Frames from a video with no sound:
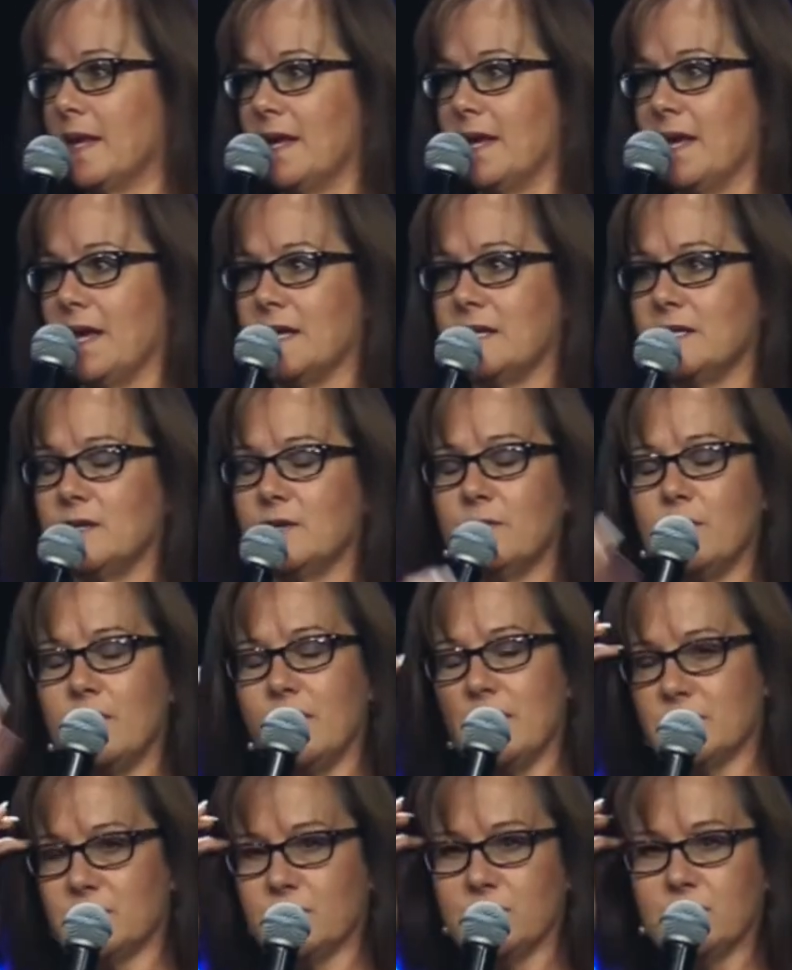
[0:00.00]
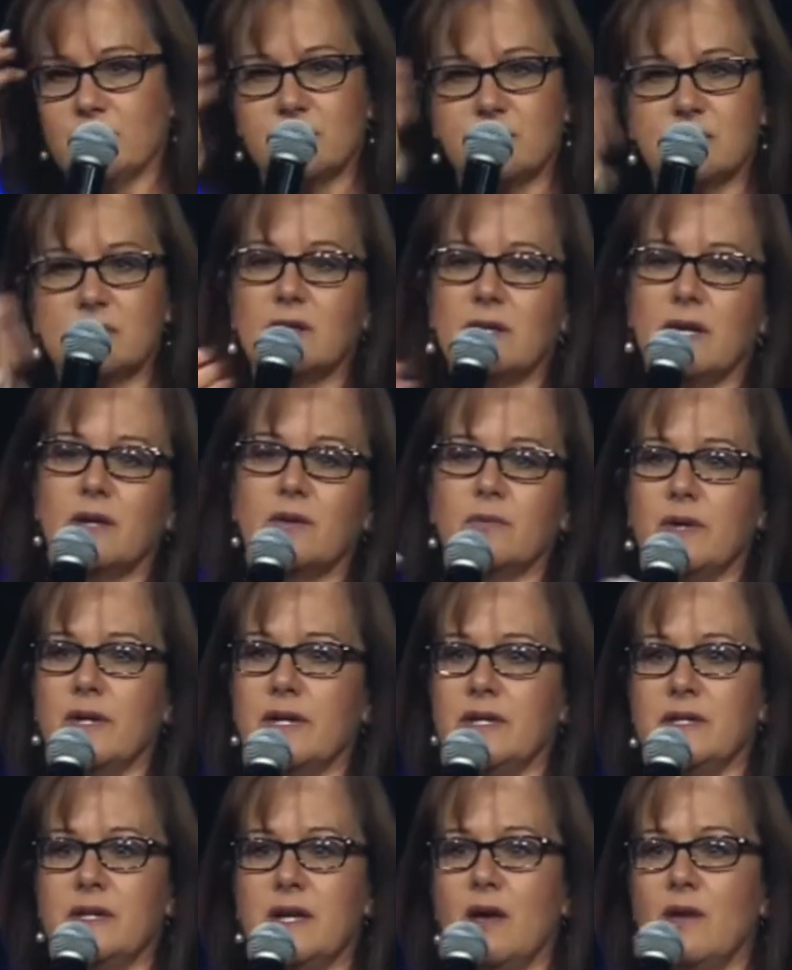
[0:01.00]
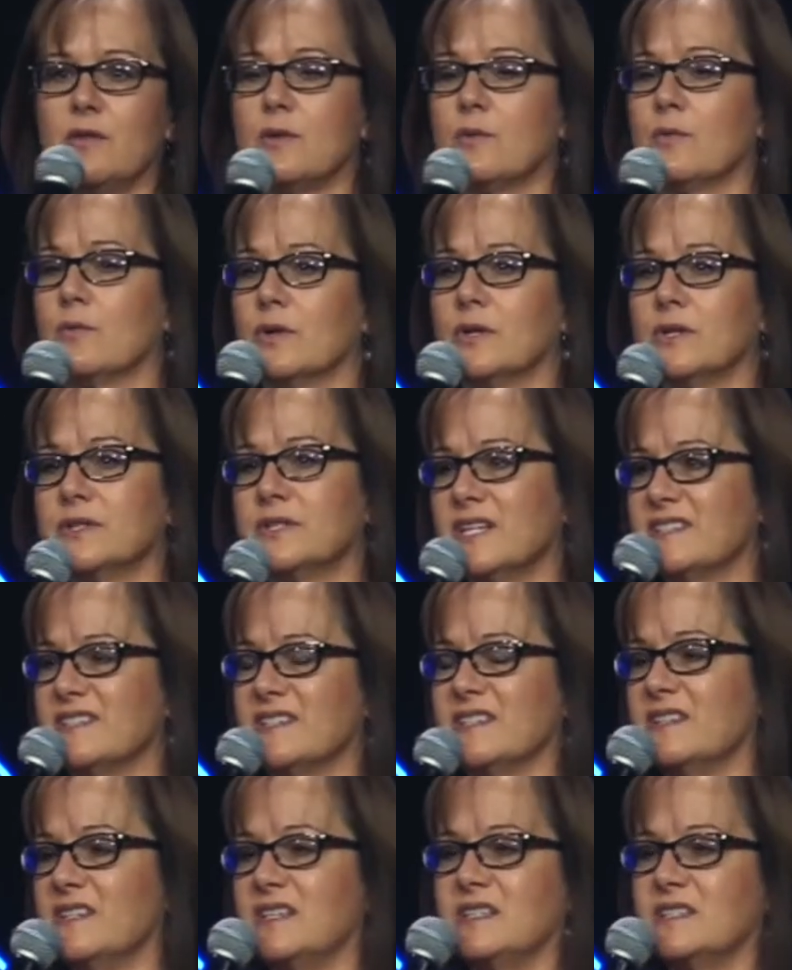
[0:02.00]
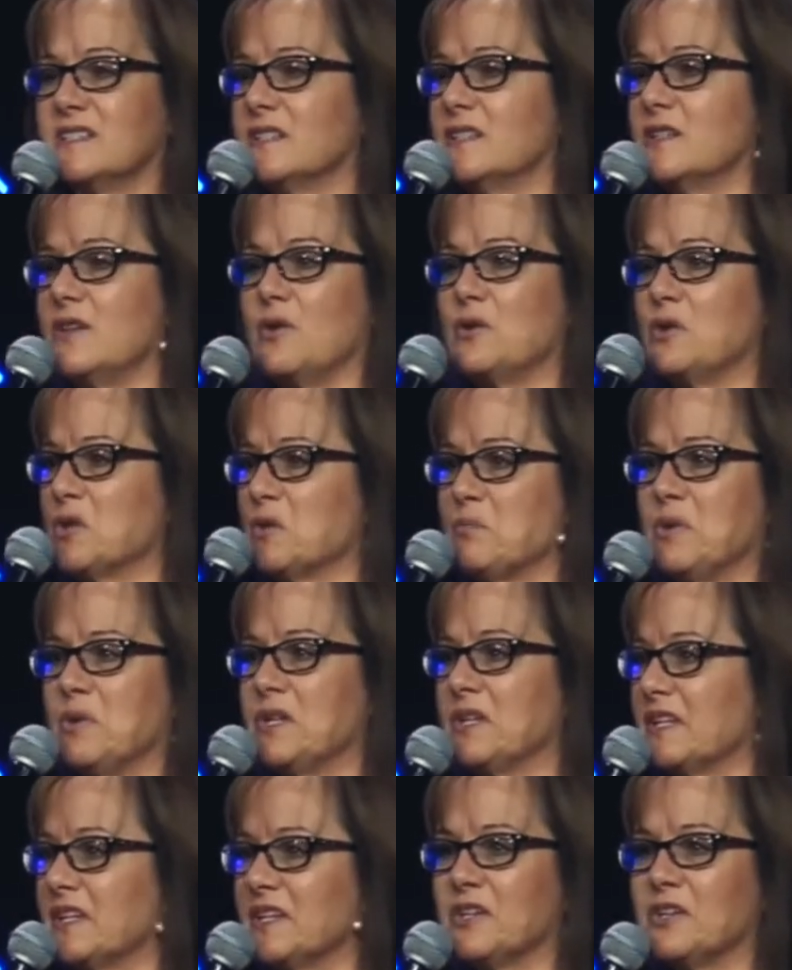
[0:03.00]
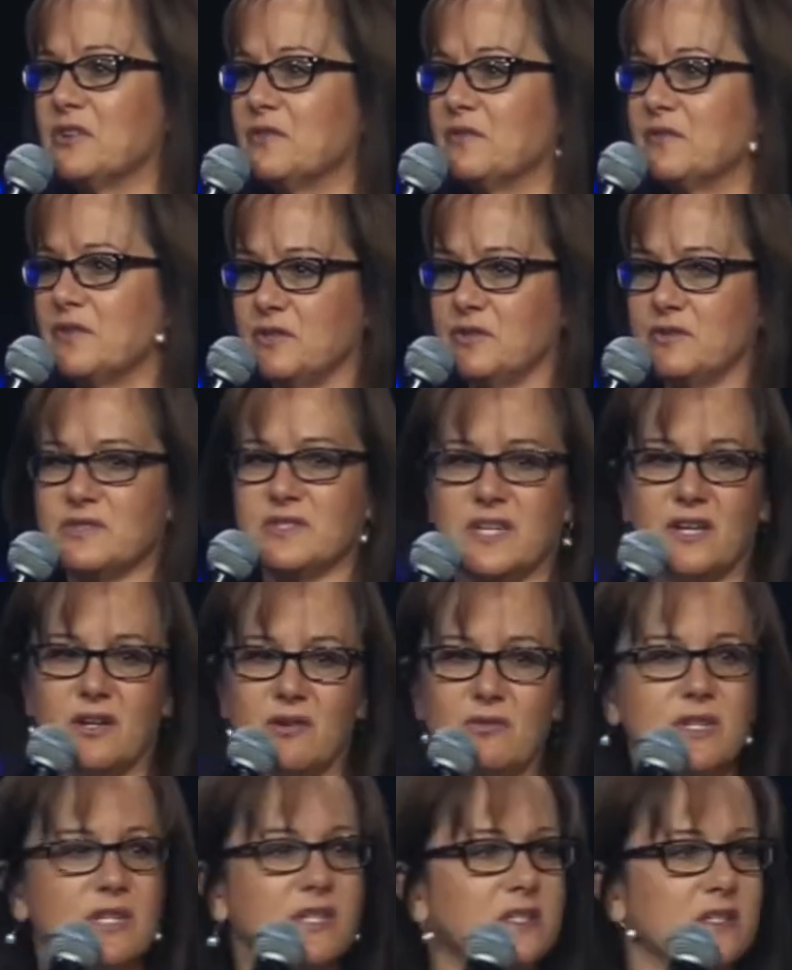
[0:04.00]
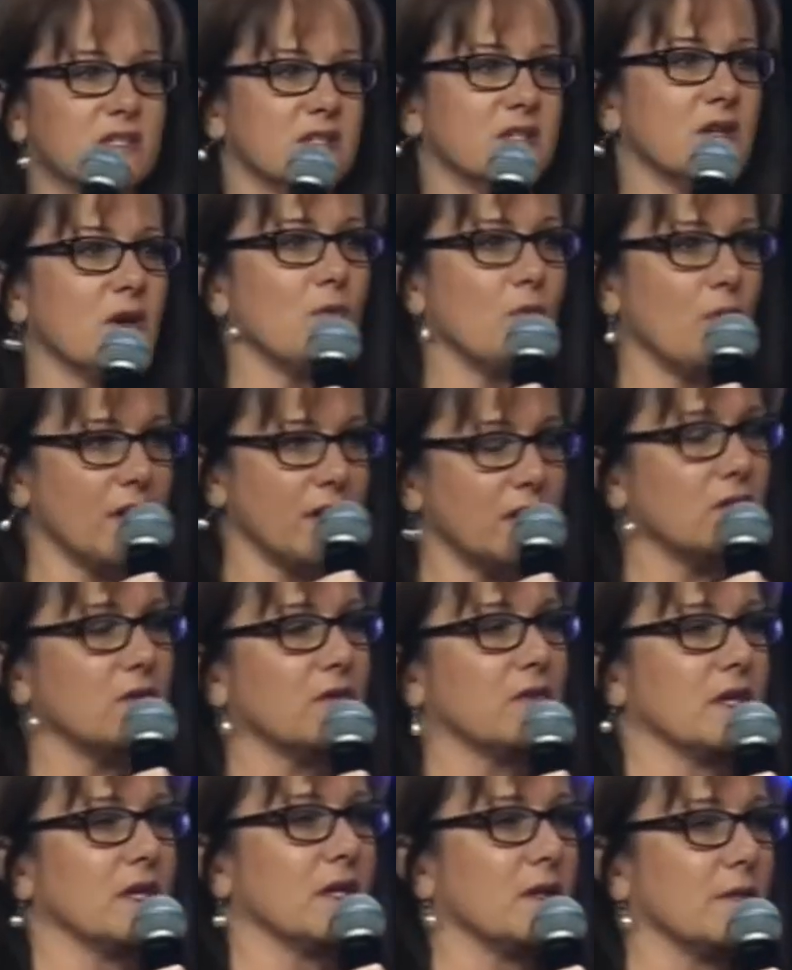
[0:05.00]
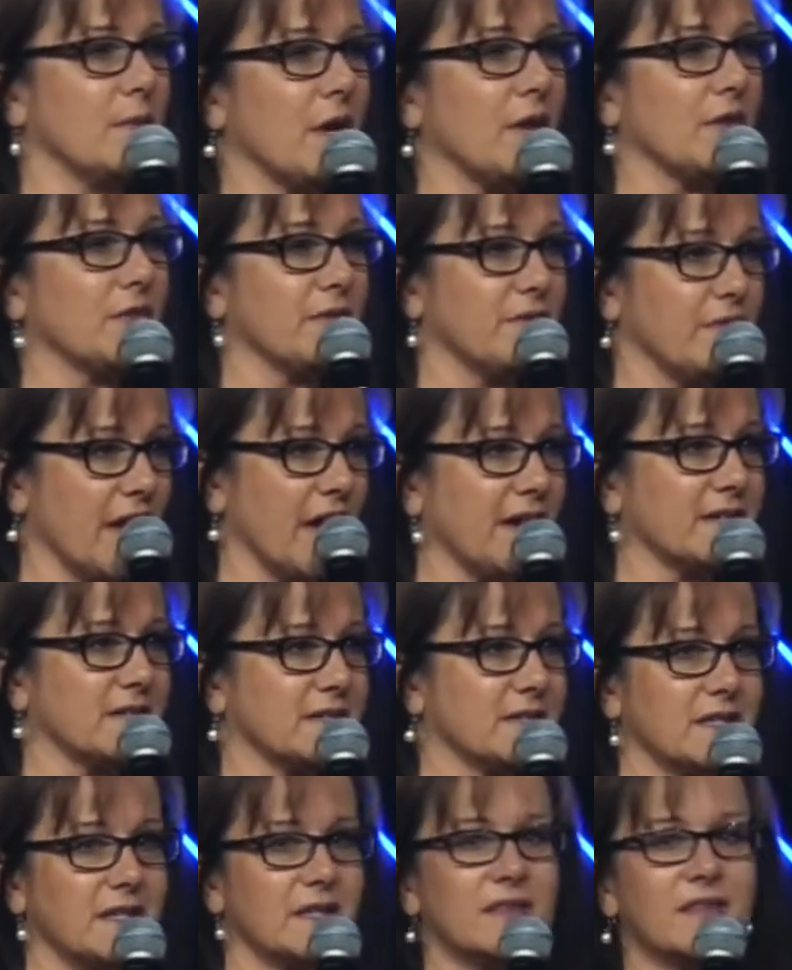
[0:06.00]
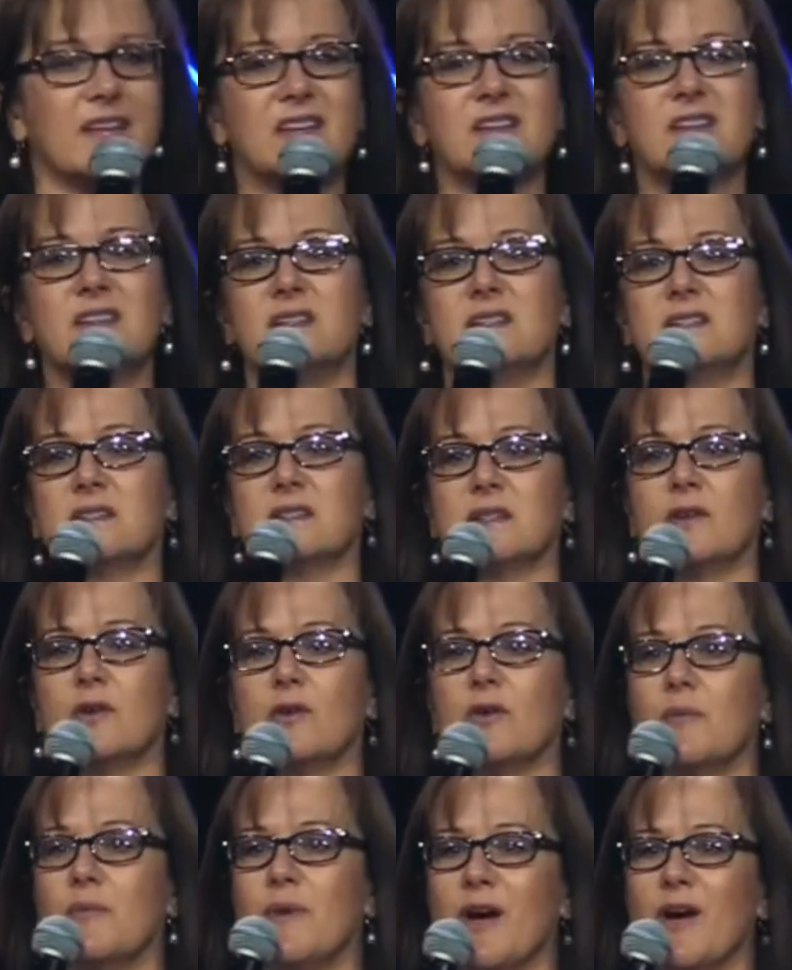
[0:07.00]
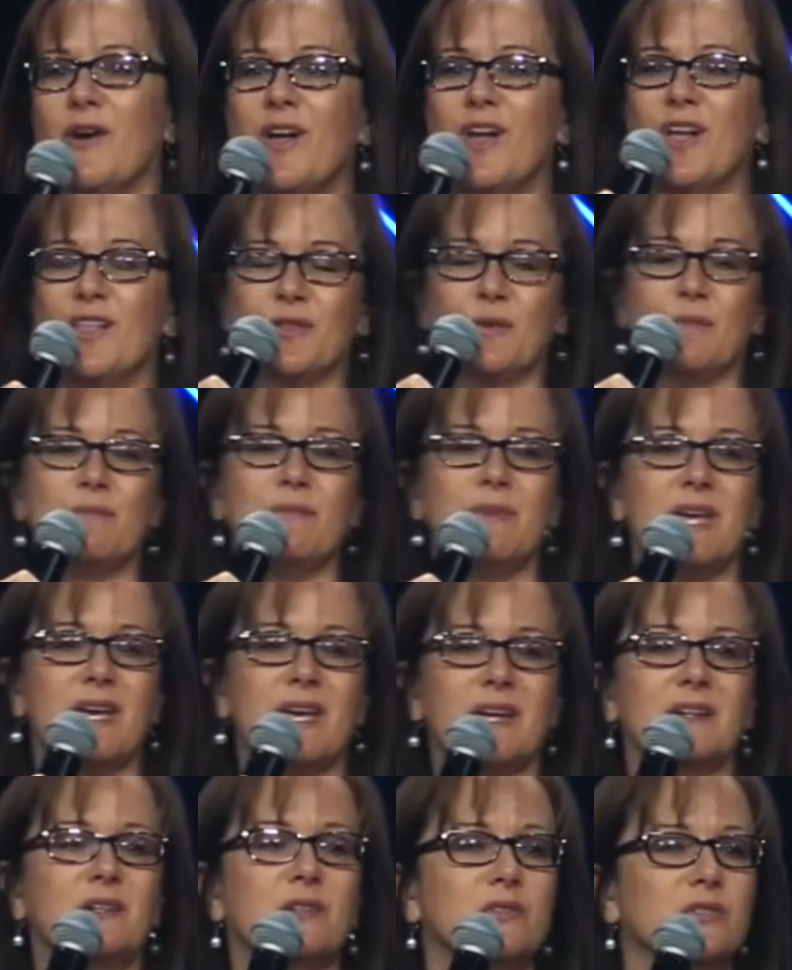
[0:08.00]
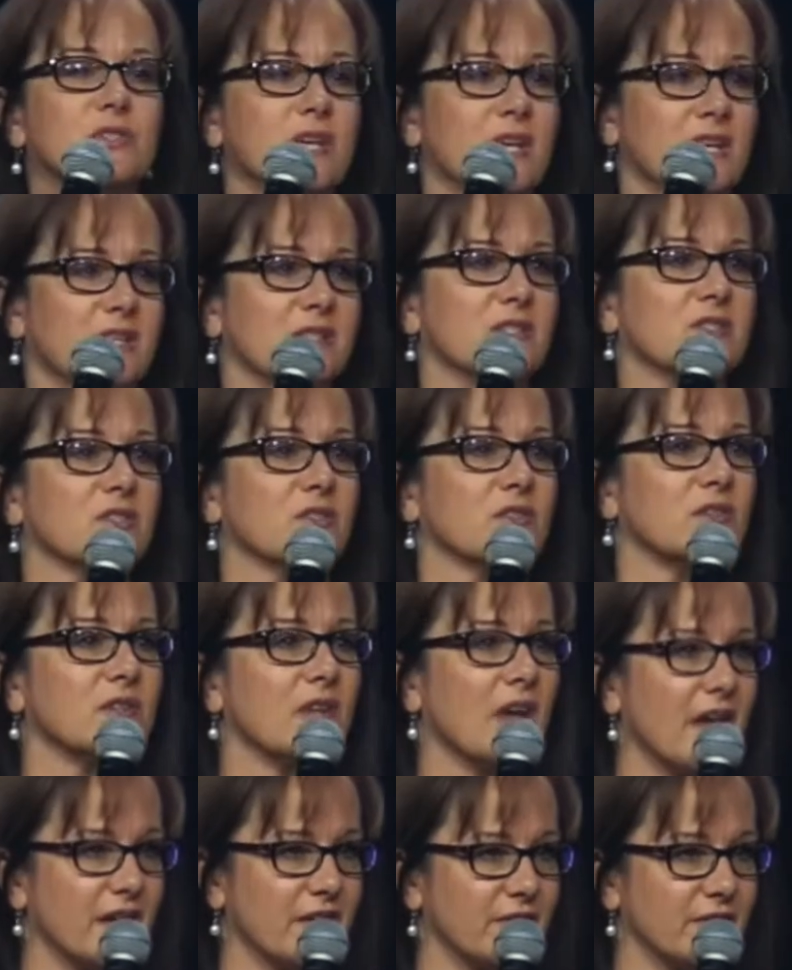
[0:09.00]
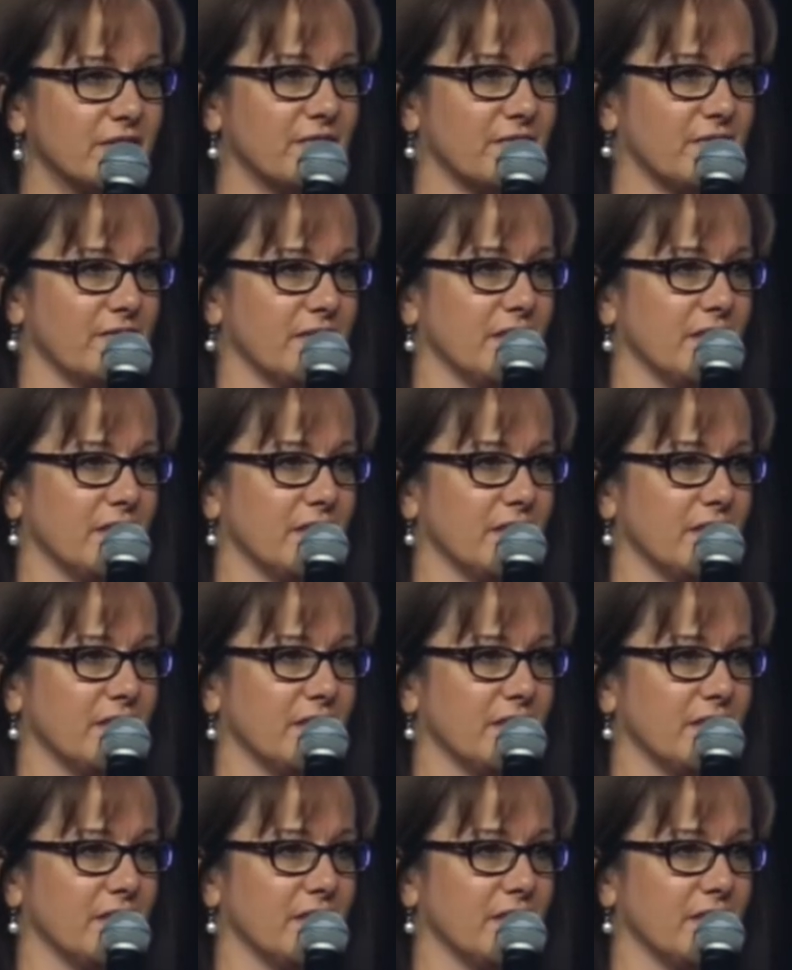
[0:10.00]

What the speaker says: And you know what, church? Like right now, the world doesn't need to know your political views. They don't need to know what you think about the vaccine. They need to know about the man who changed your life.